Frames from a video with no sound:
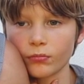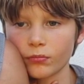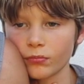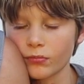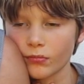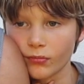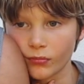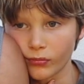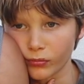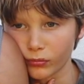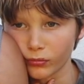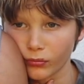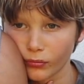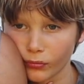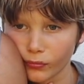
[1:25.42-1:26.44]

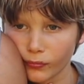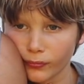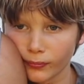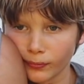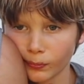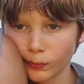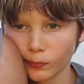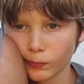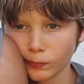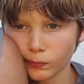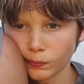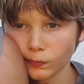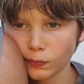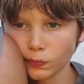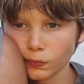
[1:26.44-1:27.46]

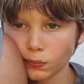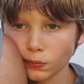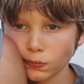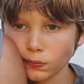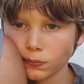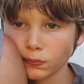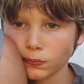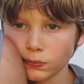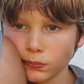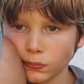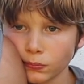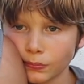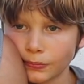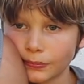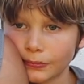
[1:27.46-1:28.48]

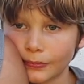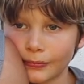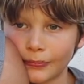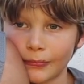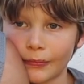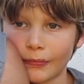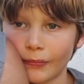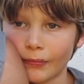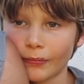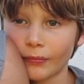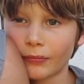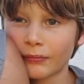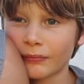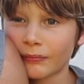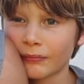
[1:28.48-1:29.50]

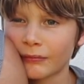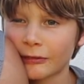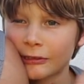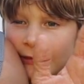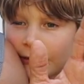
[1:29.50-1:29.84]
(not speaking)